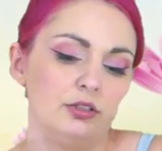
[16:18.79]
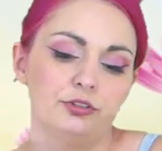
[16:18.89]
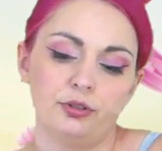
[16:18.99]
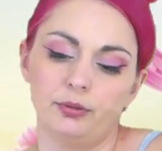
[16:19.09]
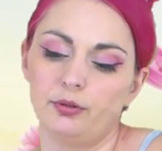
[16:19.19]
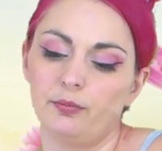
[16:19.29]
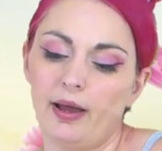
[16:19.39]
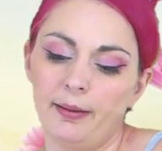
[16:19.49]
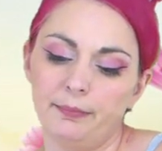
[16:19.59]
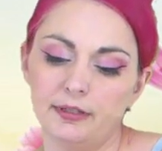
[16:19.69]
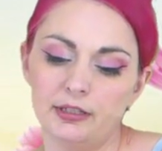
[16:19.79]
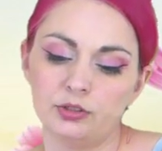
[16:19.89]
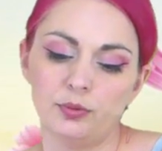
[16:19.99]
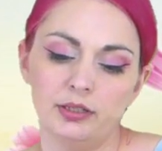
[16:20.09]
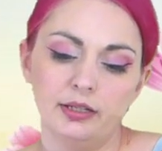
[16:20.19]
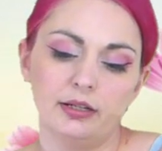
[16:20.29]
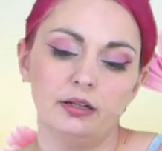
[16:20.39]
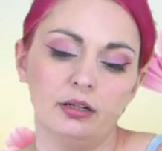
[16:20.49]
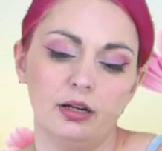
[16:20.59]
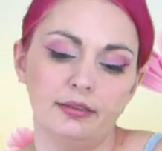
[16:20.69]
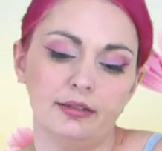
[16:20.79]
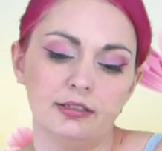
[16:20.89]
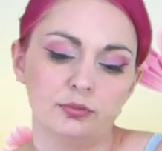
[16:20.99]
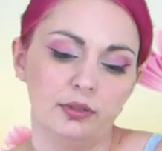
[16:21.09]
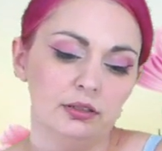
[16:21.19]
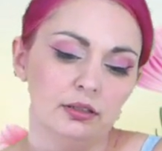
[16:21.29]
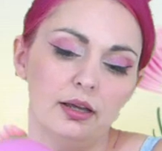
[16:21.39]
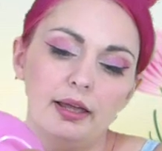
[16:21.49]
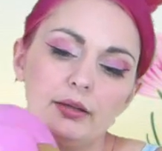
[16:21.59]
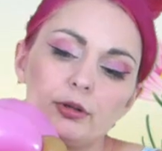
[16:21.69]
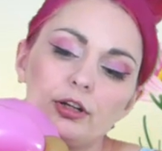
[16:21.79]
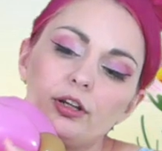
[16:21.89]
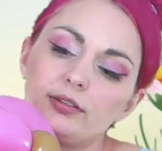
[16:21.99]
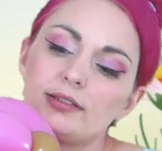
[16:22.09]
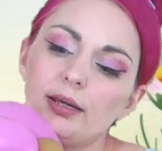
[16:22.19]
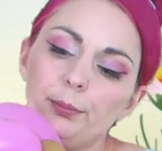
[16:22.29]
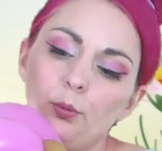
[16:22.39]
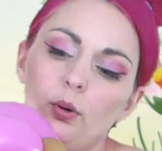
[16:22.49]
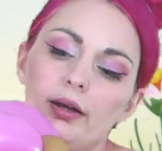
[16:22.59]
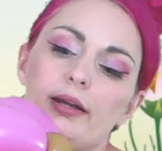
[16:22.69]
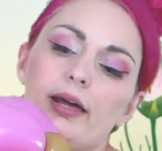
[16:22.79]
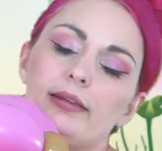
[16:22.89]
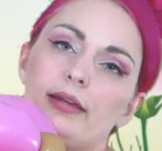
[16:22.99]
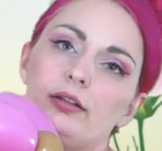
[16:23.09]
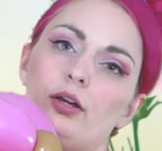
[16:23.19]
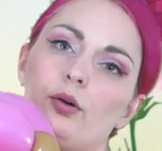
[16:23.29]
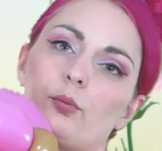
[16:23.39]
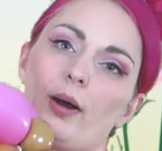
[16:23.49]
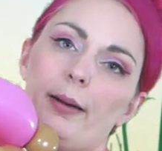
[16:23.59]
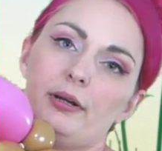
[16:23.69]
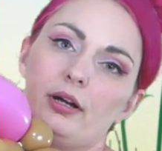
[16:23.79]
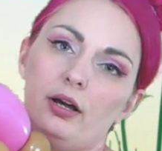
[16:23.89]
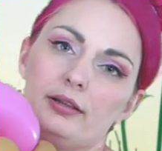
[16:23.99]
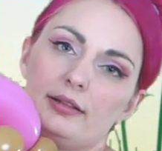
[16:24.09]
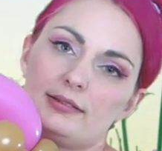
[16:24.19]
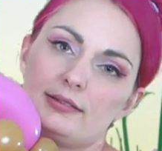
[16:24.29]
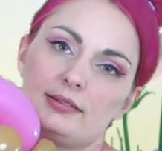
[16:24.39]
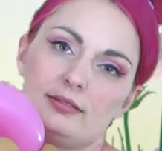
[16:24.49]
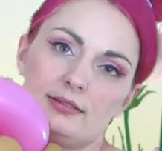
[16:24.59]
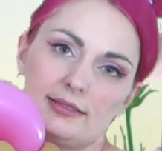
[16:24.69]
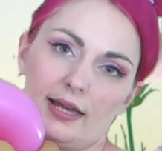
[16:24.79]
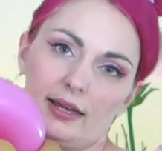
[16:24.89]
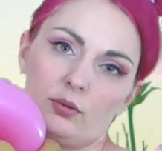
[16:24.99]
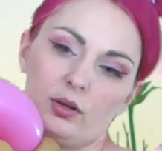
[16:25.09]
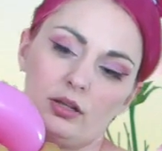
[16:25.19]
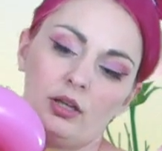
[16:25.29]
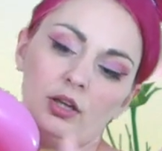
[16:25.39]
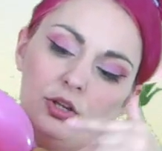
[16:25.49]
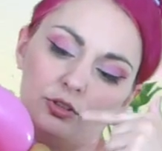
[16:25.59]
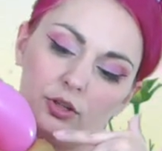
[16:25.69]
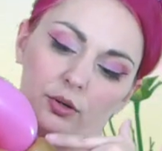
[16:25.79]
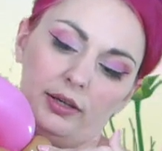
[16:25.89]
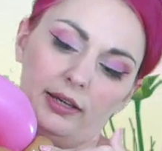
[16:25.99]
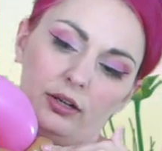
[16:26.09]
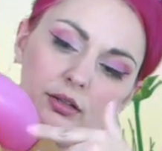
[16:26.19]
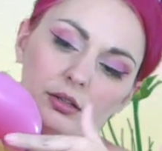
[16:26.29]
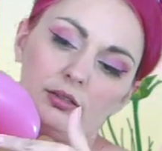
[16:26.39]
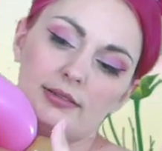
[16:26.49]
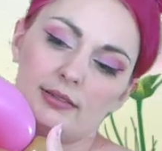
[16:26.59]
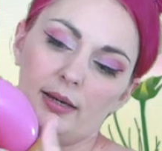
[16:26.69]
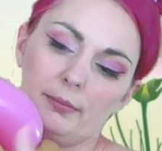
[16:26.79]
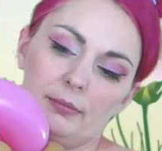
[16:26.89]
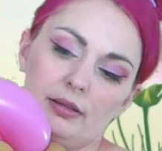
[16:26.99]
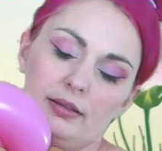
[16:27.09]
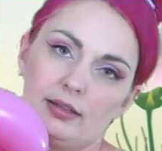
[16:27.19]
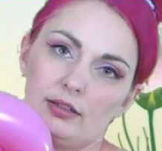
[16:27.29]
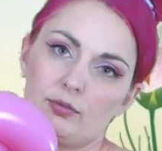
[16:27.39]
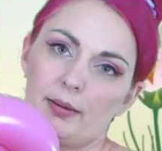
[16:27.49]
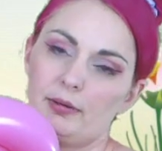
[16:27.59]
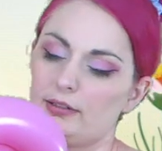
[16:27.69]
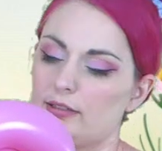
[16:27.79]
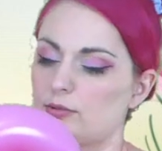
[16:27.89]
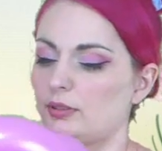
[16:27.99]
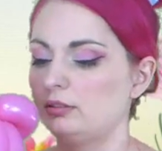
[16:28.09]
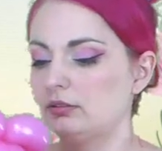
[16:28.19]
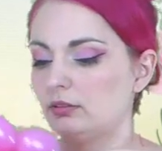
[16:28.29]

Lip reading: So I'm going to wrap this one here on this one, and then we're going to skip one and then wrap it on this second one. So here, skip, then wrap it on this one.